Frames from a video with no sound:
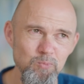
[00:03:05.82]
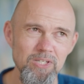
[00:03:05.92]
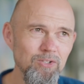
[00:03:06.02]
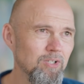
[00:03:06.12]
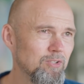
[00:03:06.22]
We
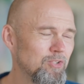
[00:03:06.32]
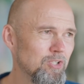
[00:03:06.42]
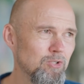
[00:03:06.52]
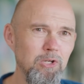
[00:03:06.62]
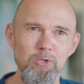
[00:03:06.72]
cannot
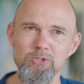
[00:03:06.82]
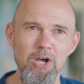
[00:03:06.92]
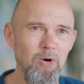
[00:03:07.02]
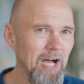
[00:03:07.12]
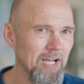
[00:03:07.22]
just close
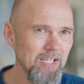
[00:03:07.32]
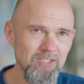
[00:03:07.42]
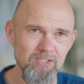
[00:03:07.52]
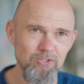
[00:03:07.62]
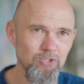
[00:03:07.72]
our
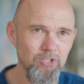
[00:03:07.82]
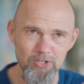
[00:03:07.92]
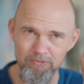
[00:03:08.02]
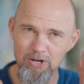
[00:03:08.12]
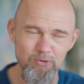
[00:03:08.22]
eyes and shut
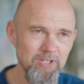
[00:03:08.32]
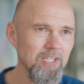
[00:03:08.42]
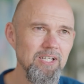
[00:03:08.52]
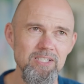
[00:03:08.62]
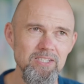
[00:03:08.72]
off our
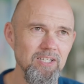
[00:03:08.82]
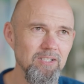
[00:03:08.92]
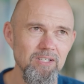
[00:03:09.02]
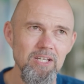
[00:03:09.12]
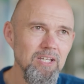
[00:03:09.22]
ears
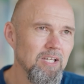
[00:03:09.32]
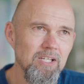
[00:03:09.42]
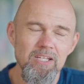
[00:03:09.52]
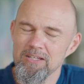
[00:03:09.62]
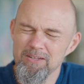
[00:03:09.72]
and
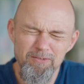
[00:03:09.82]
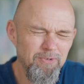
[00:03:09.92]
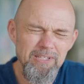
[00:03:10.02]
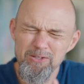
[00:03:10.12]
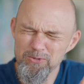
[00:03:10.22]

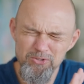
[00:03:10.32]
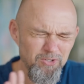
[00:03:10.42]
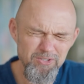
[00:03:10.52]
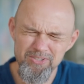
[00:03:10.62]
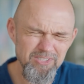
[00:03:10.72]
think it will
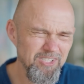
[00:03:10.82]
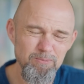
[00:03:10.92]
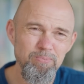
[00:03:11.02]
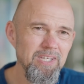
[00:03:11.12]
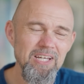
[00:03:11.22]
just
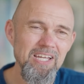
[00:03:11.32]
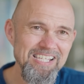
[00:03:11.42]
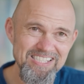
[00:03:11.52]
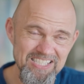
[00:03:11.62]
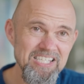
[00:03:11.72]
disappear.
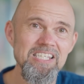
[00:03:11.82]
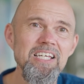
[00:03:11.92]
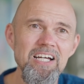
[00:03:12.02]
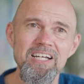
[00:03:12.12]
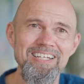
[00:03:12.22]
It's
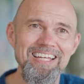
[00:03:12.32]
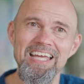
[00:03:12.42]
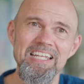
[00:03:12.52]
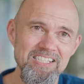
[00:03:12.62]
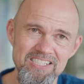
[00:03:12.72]
here,
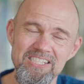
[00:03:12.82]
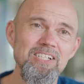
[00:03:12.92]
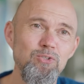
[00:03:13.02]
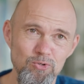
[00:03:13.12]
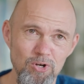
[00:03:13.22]
and it's
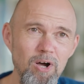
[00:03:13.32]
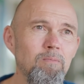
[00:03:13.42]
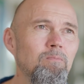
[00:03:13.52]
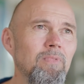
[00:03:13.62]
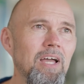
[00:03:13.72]
here to
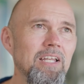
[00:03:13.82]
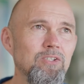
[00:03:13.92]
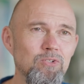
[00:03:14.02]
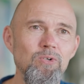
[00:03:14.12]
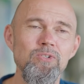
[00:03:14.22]
come, and
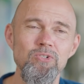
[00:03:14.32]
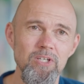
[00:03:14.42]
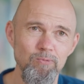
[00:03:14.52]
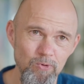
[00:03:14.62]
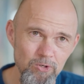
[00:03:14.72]
it's going to
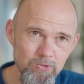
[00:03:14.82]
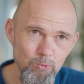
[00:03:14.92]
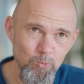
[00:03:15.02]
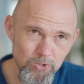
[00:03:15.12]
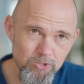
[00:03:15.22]
get
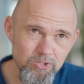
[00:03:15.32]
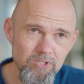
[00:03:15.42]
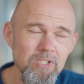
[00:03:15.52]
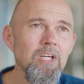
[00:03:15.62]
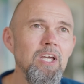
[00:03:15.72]

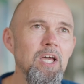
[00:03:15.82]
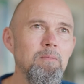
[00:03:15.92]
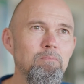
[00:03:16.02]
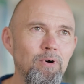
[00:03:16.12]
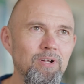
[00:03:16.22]
worse.
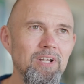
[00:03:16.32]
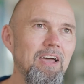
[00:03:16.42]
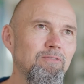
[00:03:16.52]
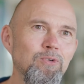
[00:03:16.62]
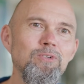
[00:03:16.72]
But I
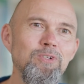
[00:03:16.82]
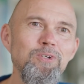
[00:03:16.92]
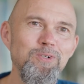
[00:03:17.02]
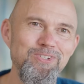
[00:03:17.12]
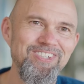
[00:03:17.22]
have good
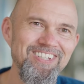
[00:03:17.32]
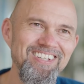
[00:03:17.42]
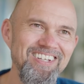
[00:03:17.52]
news.